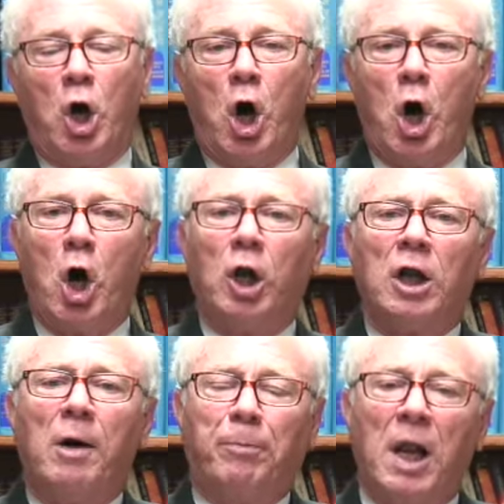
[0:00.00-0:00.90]
All
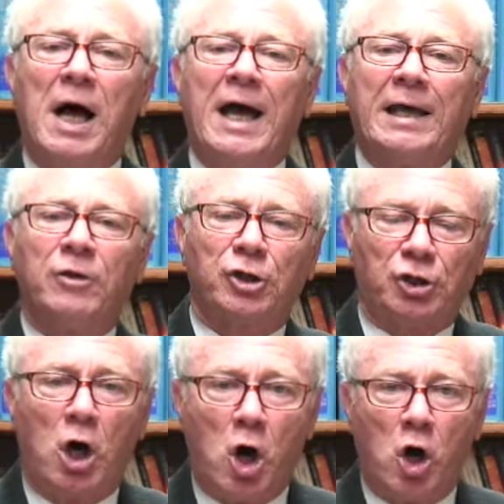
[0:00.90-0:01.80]
applying the
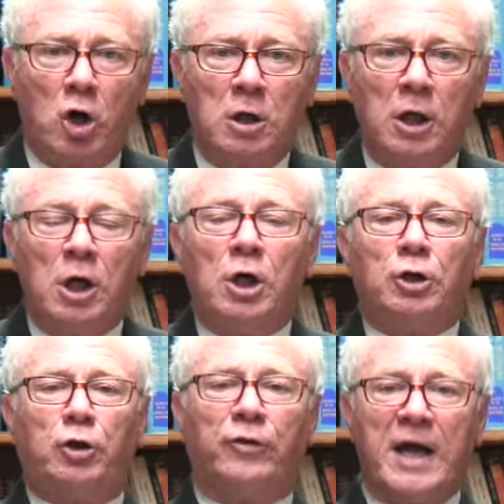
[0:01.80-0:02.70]
song
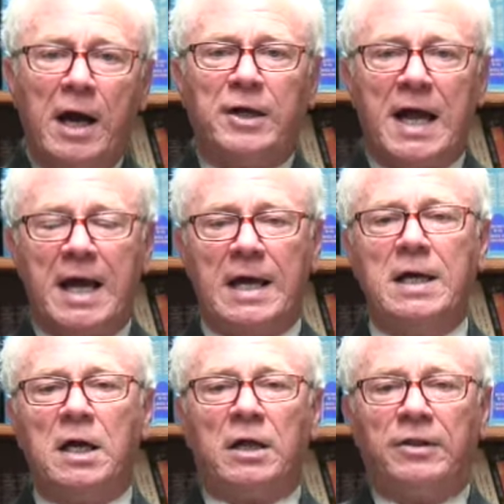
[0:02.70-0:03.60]
to their
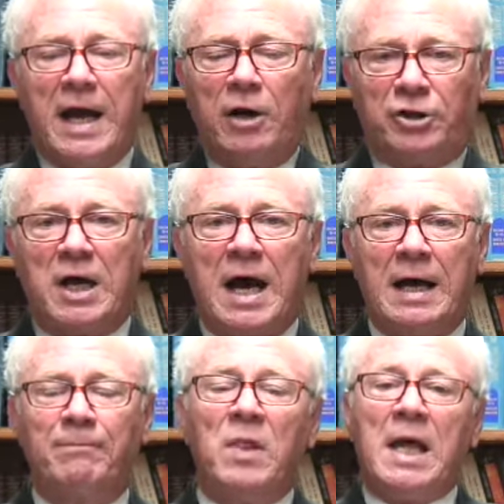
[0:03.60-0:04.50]
day, their
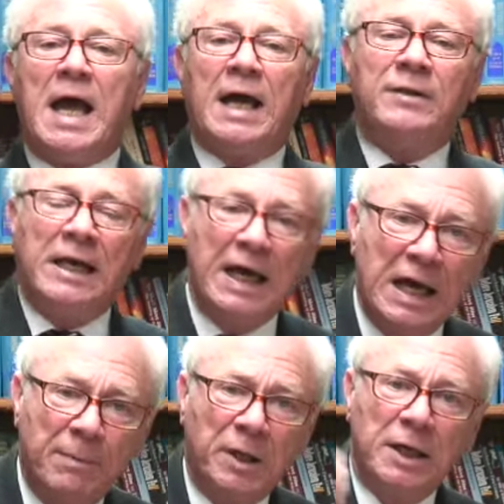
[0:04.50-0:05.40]
time, and the
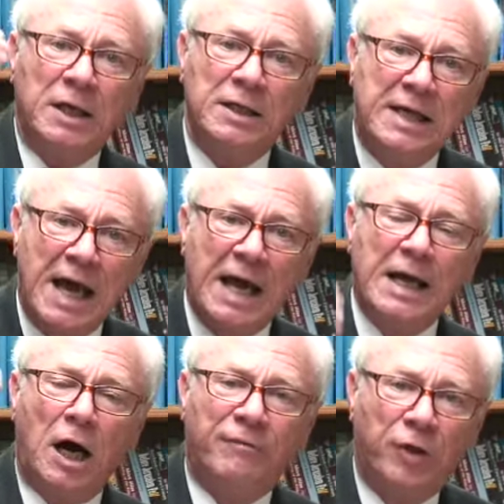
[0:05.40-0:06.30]
imminent day
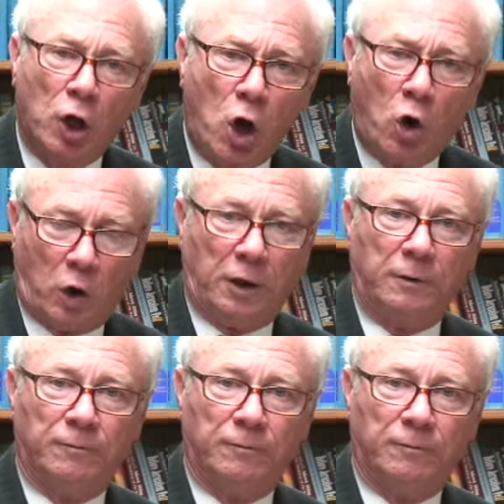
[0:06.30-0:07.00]
of the Lord.